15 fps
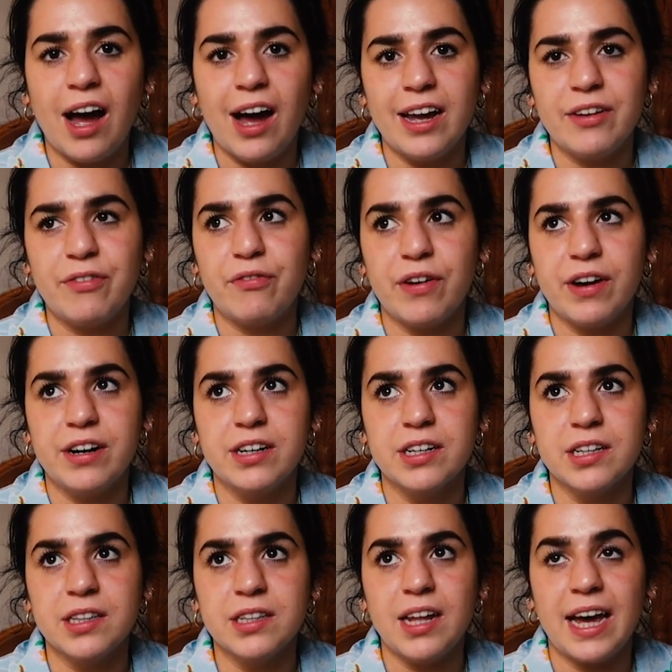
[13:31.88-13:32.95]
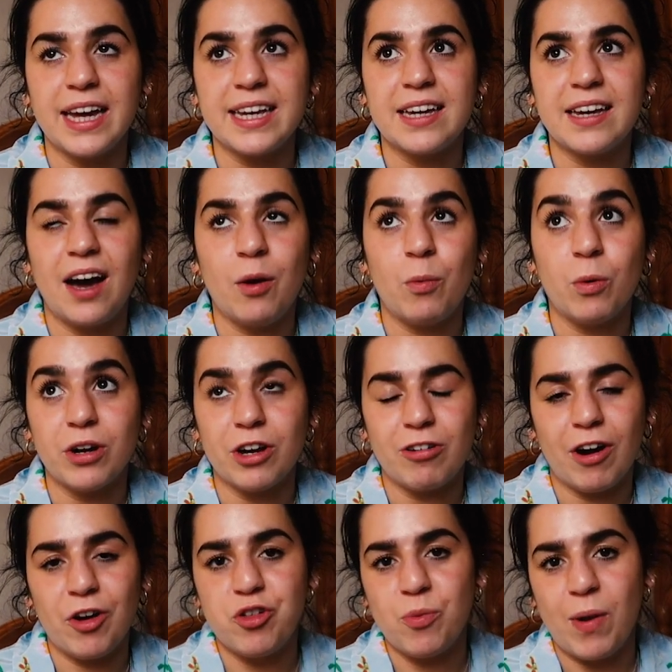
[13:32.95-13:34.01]
I feel like I want a
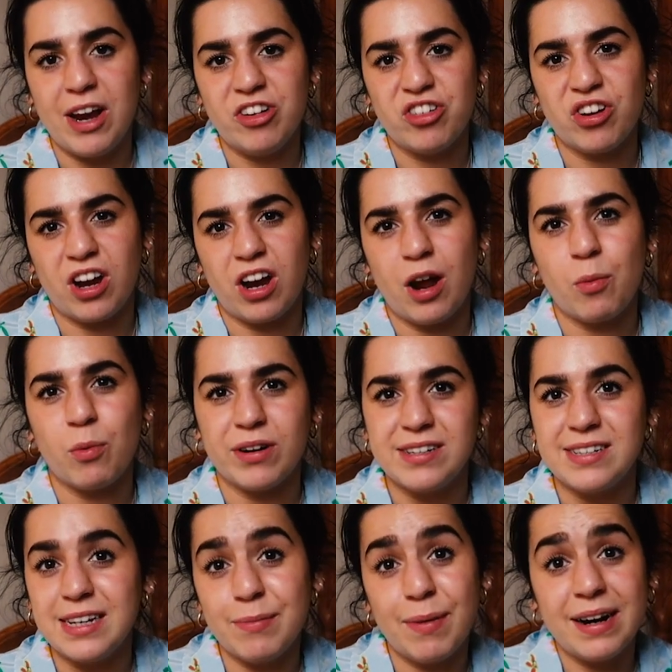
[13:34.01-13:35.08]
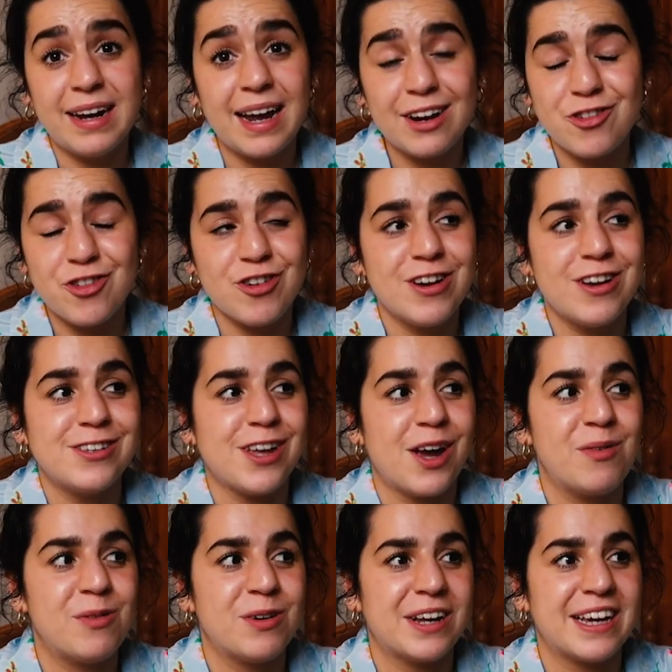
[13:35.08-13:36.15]
graduation, I want to see my lecturers,
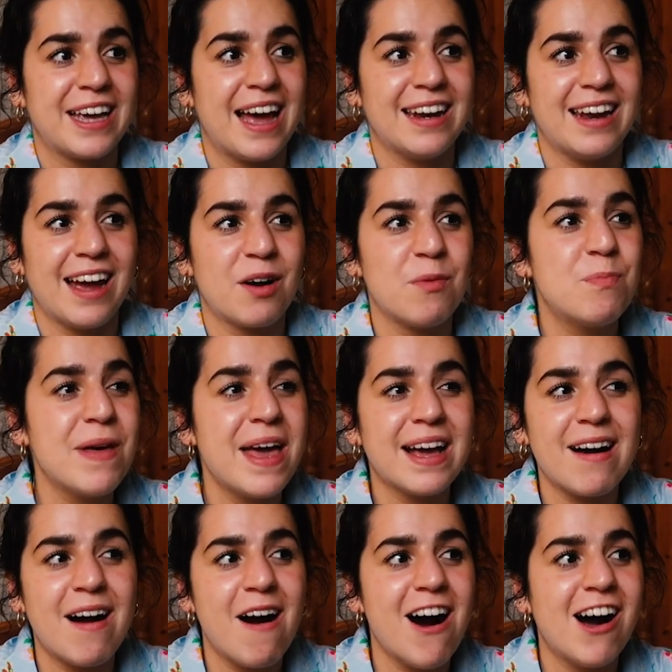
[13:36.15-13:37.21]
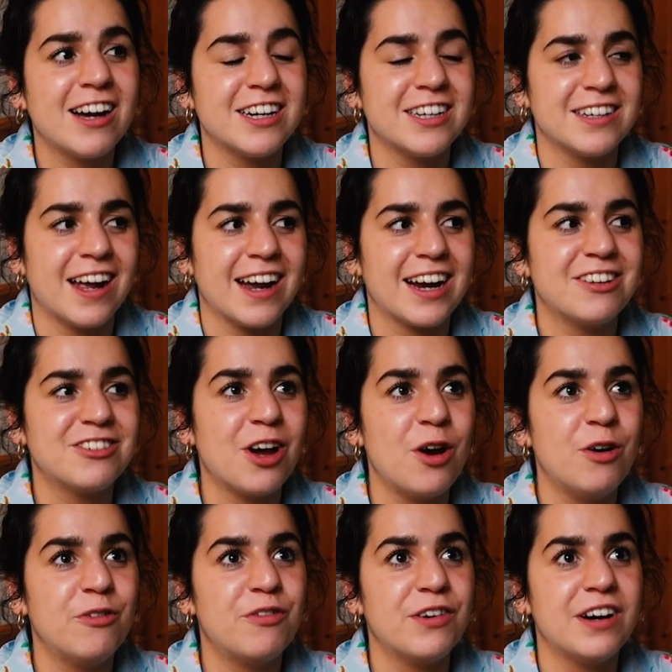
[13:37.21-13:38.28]
I want to get like a big hug, and like I
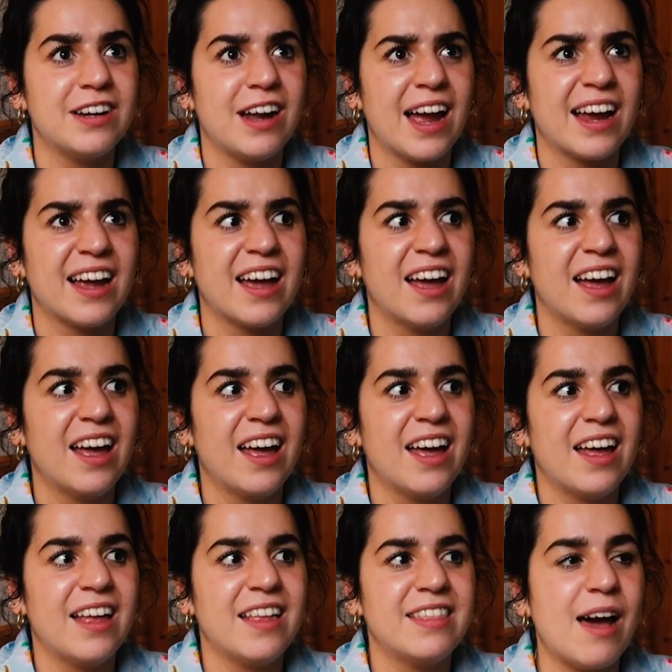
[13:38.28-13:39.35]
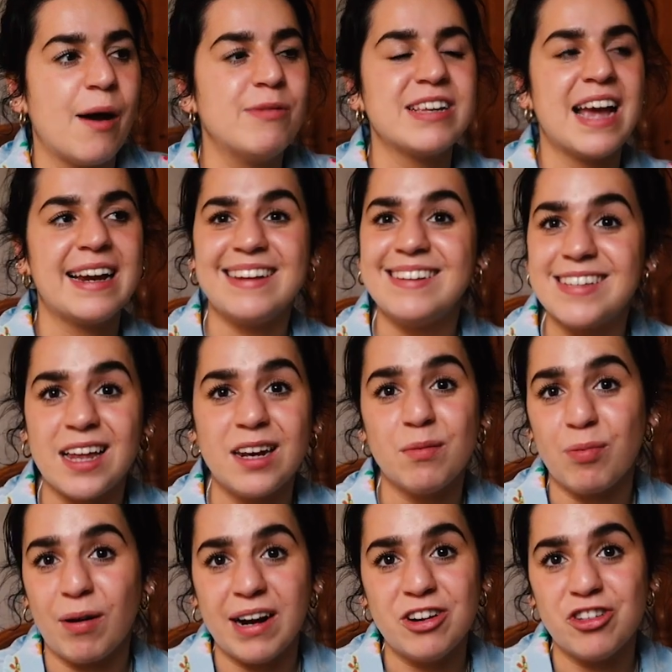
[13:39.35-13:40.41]
don't feel like there was any
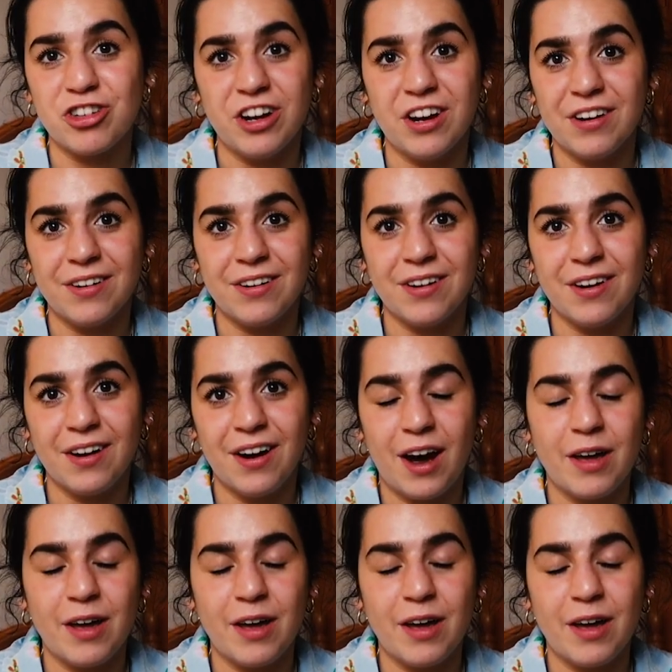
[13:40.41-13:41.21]
celebration.